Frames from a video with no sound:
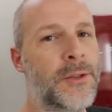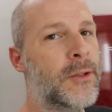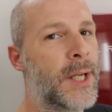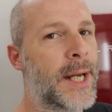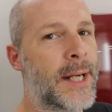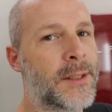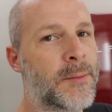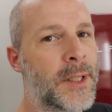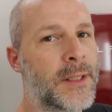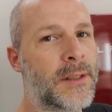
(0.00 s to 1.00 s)
Should I ask
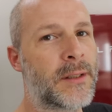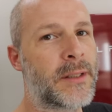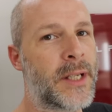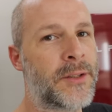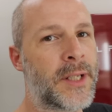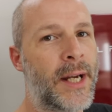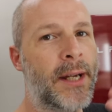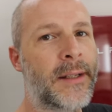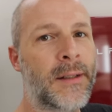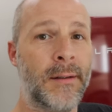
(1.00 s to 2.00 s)
my sales
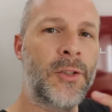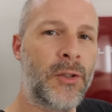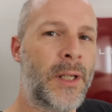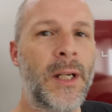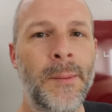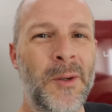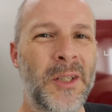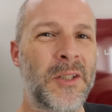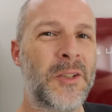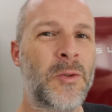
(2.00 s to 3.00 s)
guy, should I upgrade
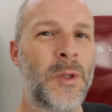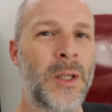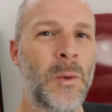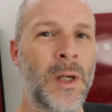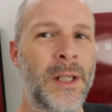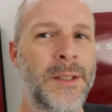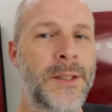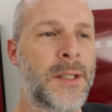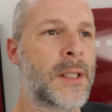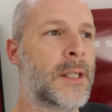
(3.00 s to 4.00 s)
to the 21s